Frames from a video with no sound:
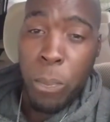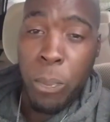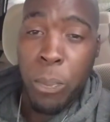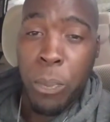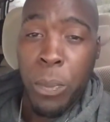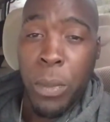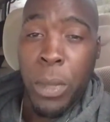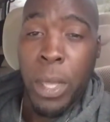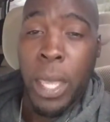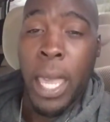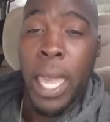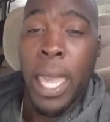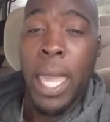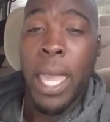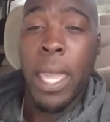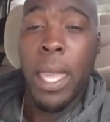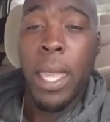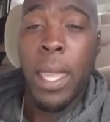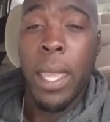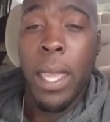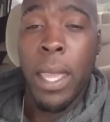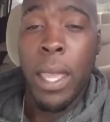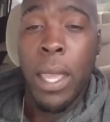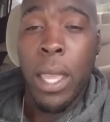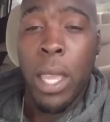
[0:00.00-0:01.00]
Okay?
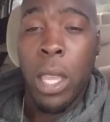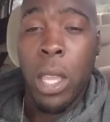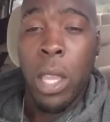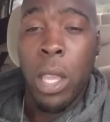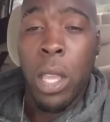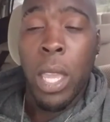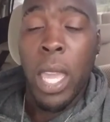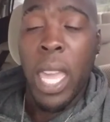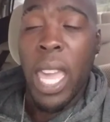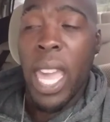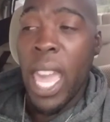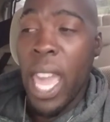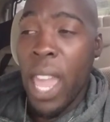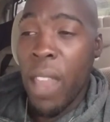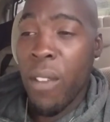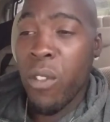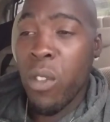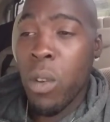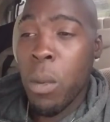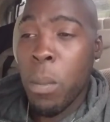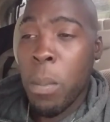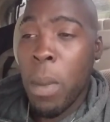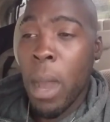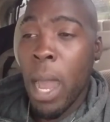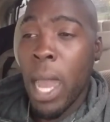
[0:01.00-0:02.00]

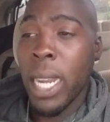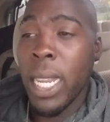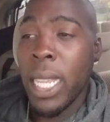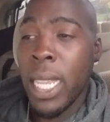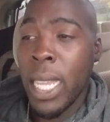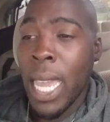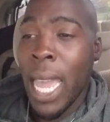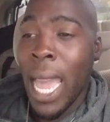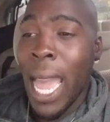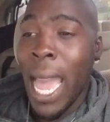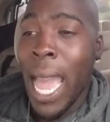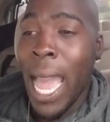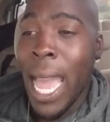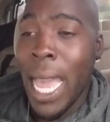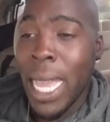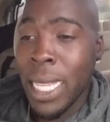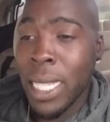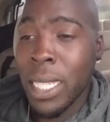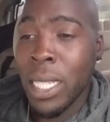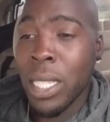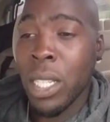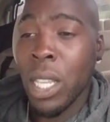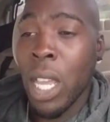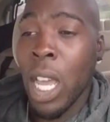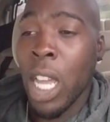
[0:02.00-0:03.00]
Everybody
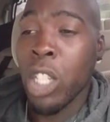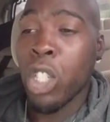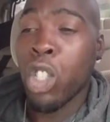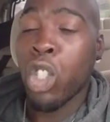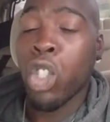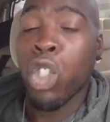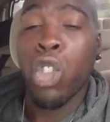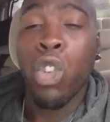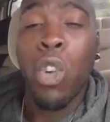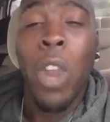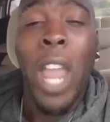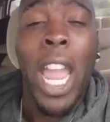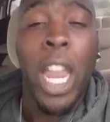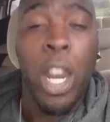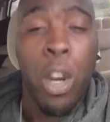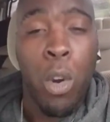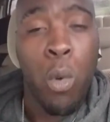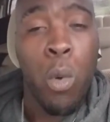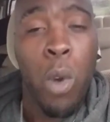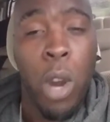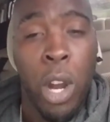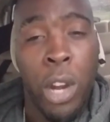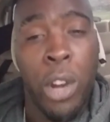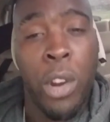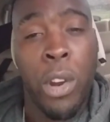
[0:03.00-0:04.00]
has a track
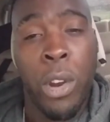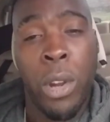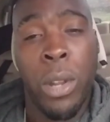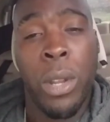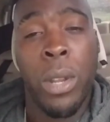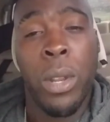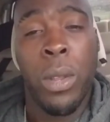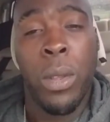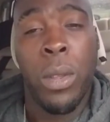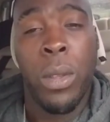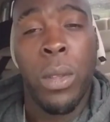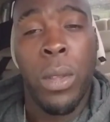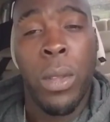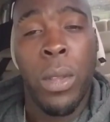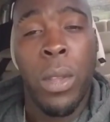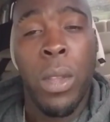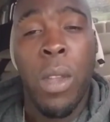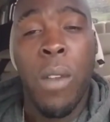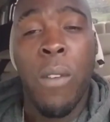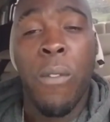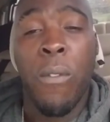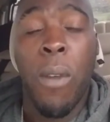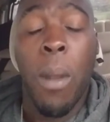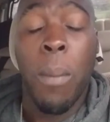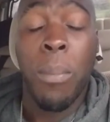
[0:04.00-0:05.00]
record
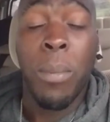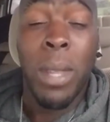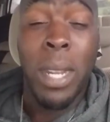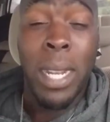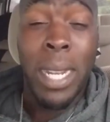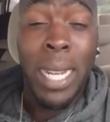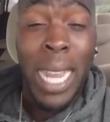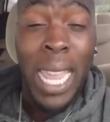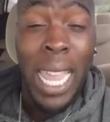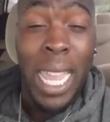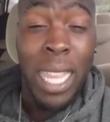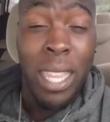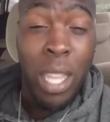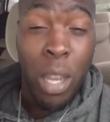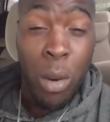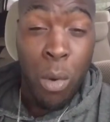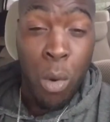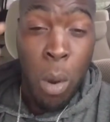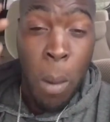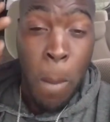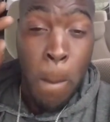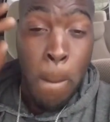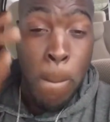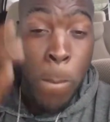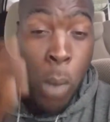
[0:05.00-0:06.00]
from the day they
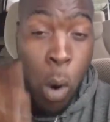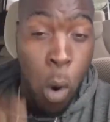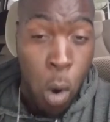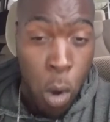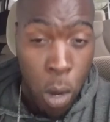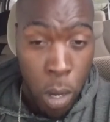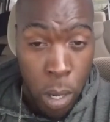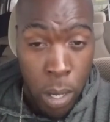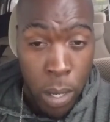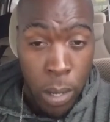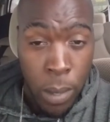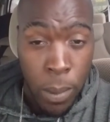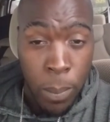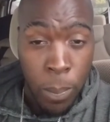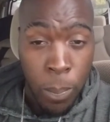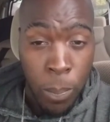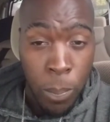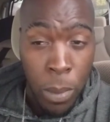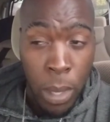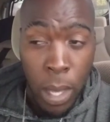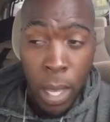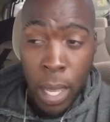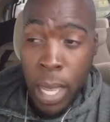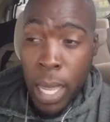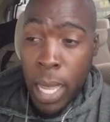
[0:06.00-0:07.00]
were born
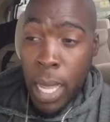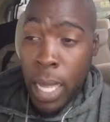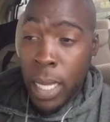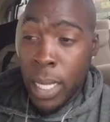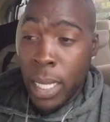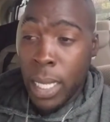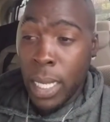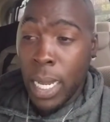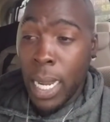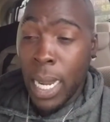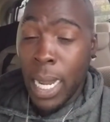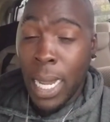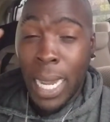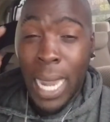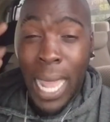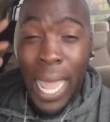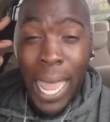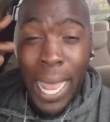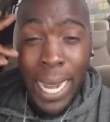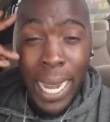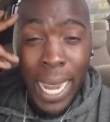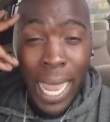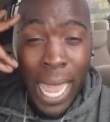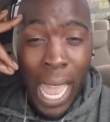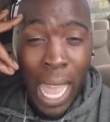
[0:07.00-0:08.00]
to the day
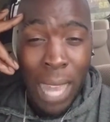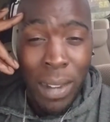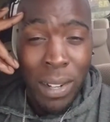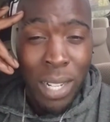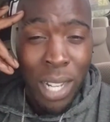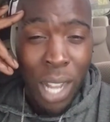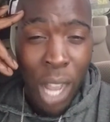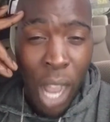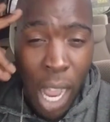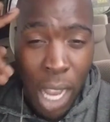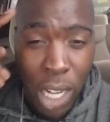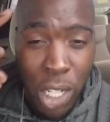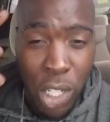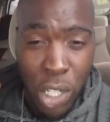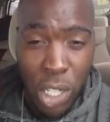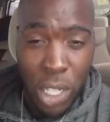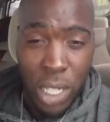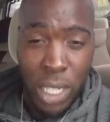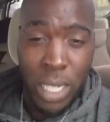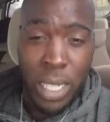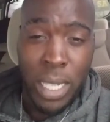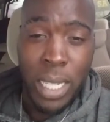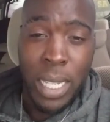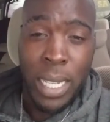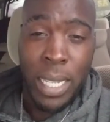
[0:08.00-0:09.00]
they had
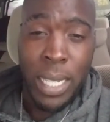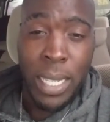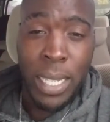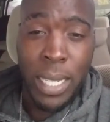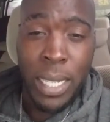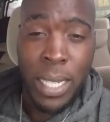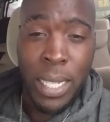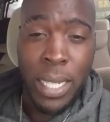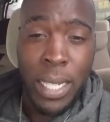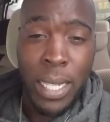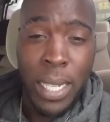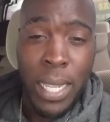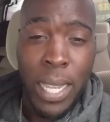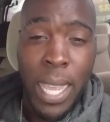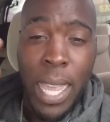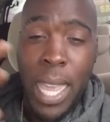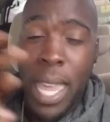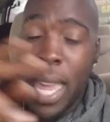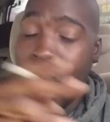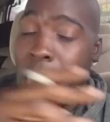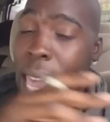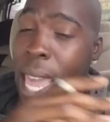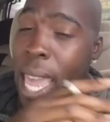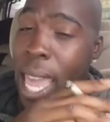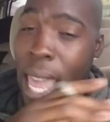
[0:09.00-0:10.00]
consciousness.
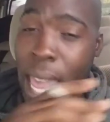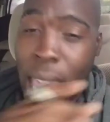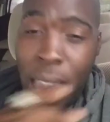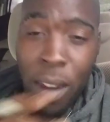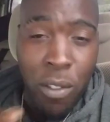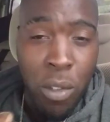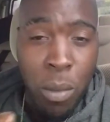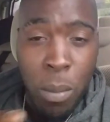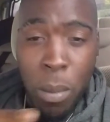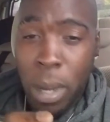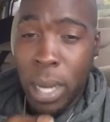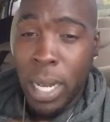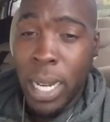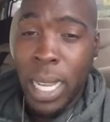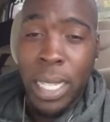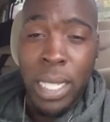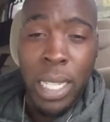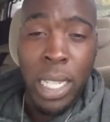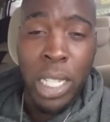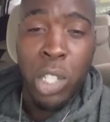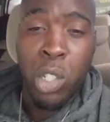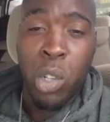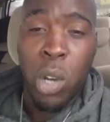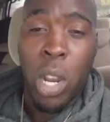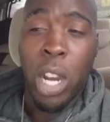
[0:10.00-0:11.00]
Everybody has a
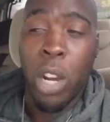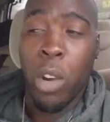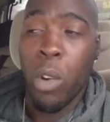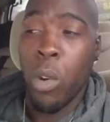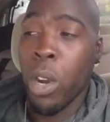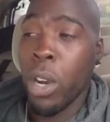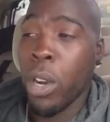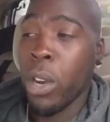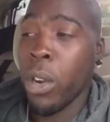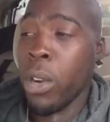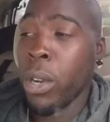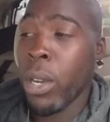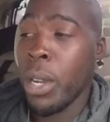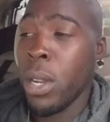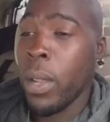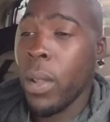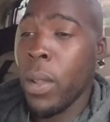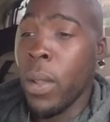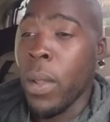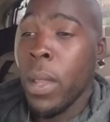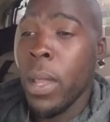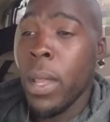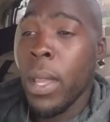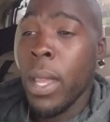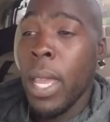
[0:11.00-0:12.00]
track record.
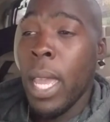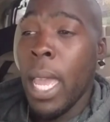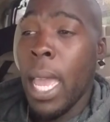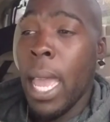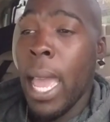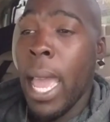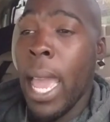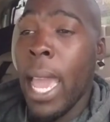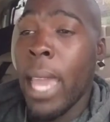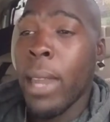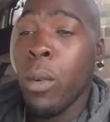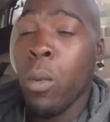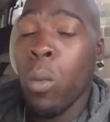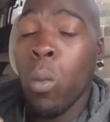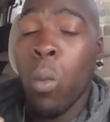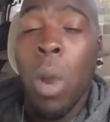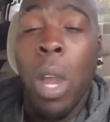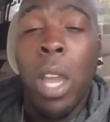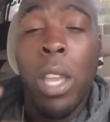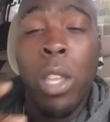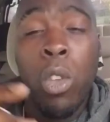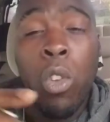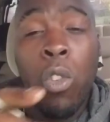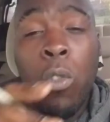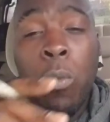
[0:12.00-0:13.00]
And
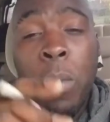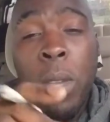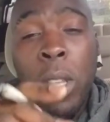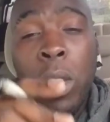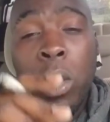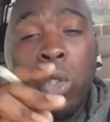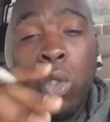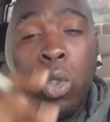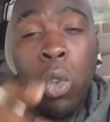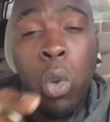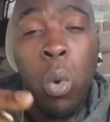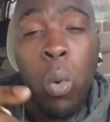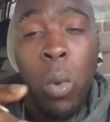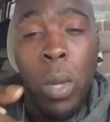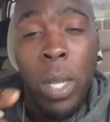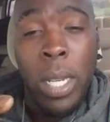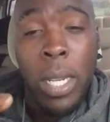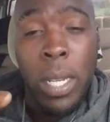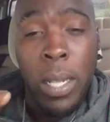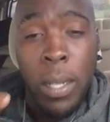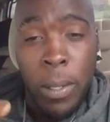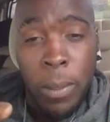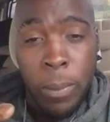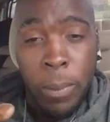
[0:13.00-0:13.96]
what you've been doing